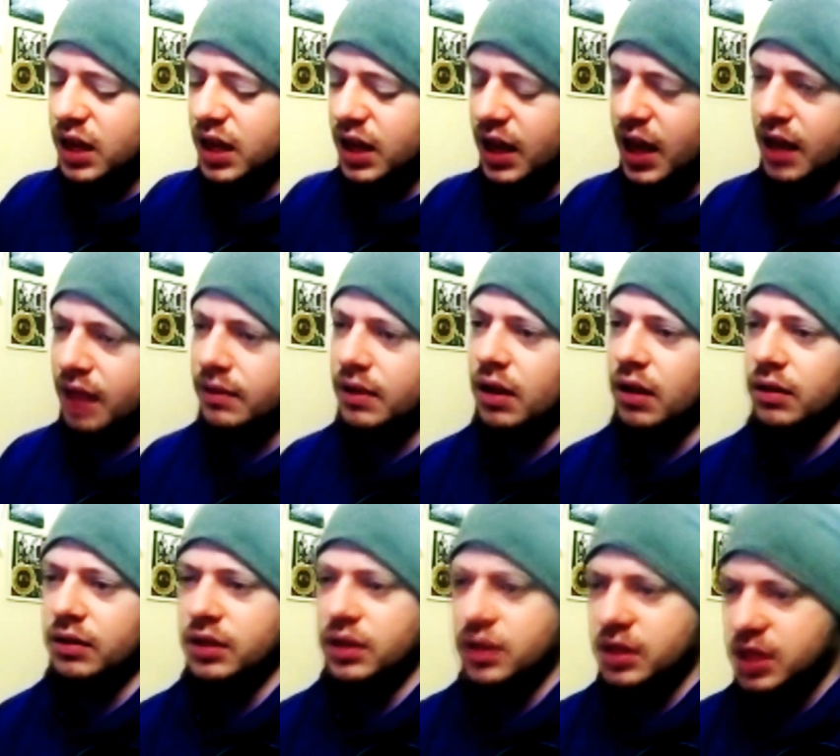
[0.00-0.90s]
like you can
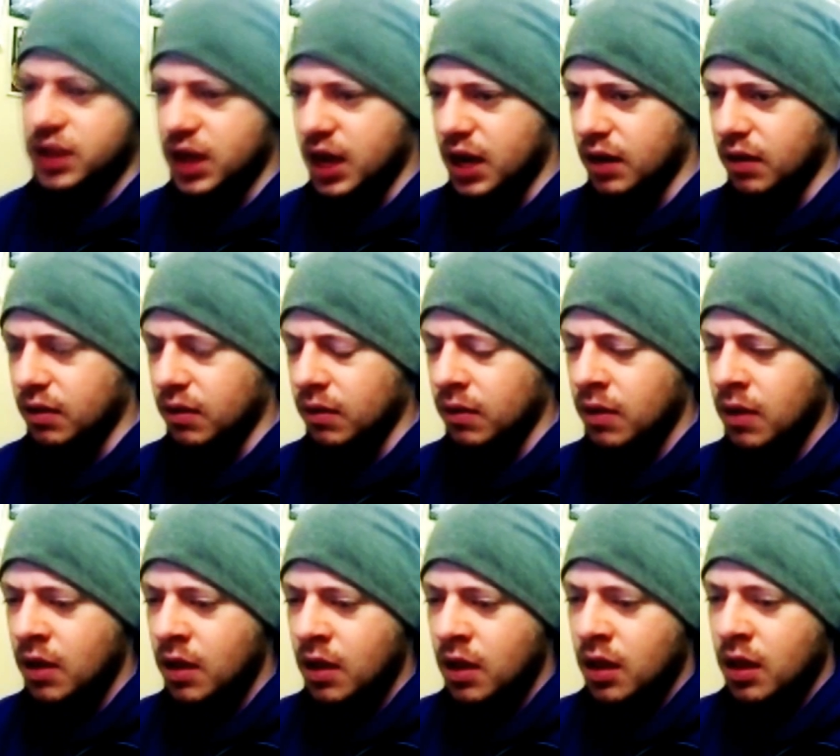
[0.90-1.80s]
get on your
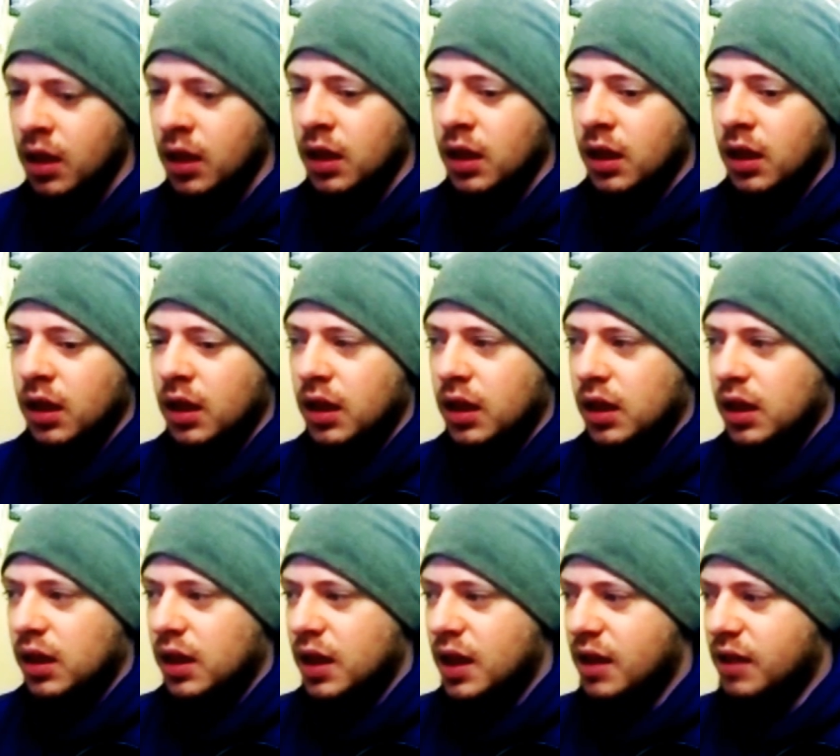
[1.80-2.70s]
channel,
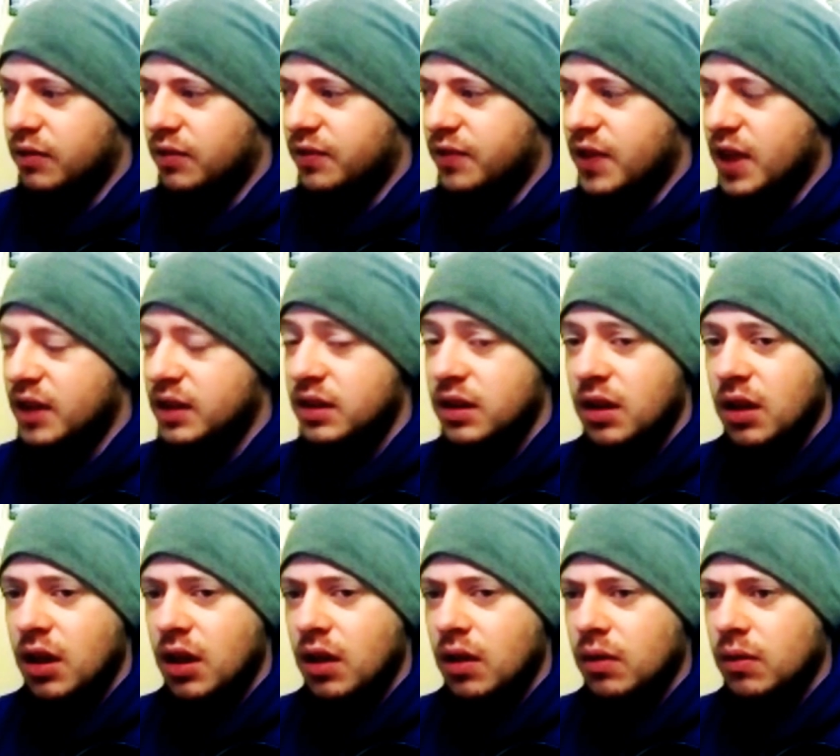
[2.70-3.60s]
and
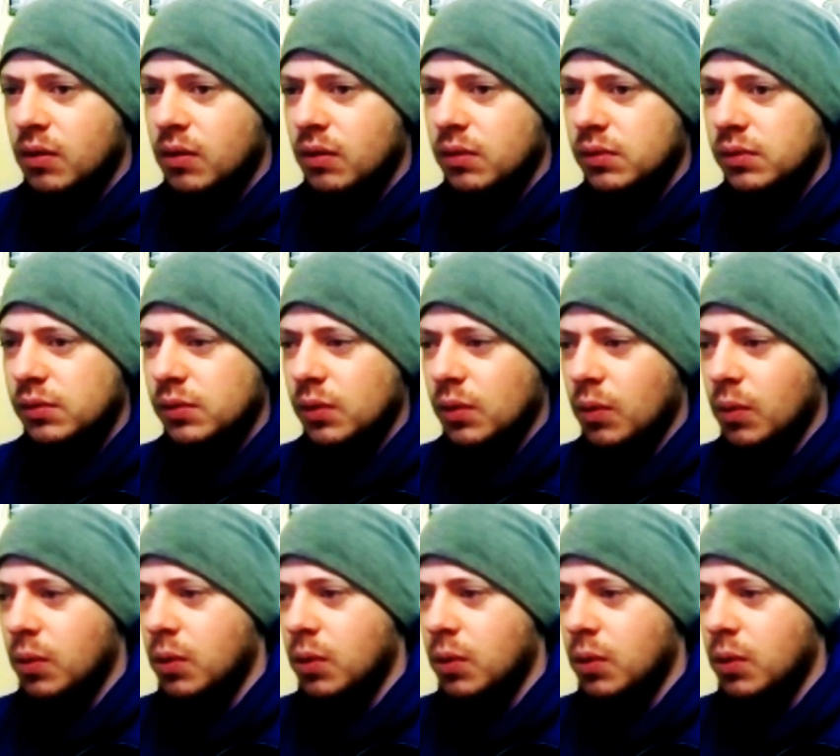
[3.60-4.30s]
finding out